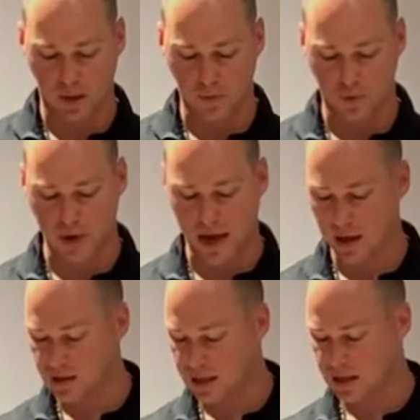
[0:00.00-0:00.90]
The
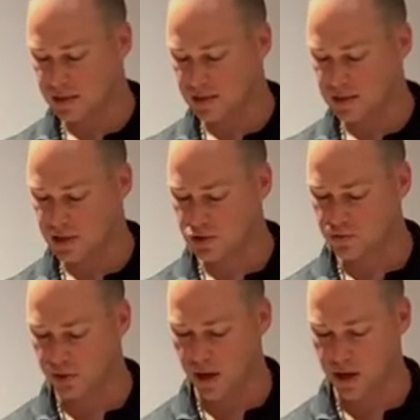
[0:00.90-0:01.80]
reality is these two
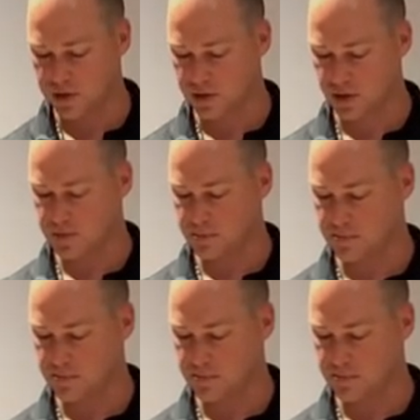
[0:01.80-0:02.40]
products are going to be